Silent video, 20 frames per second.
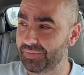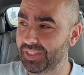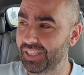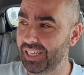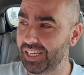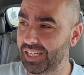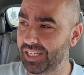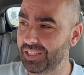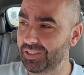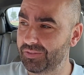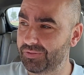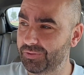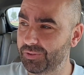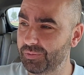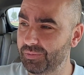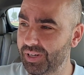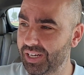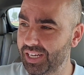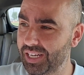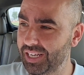and for
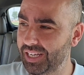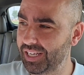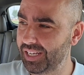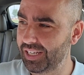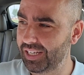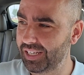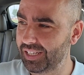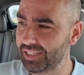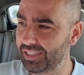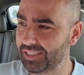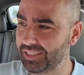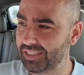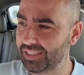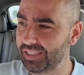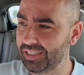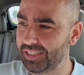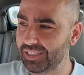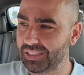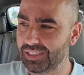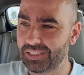my
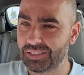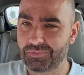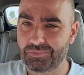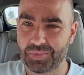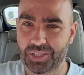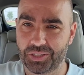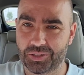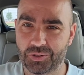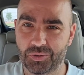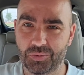mental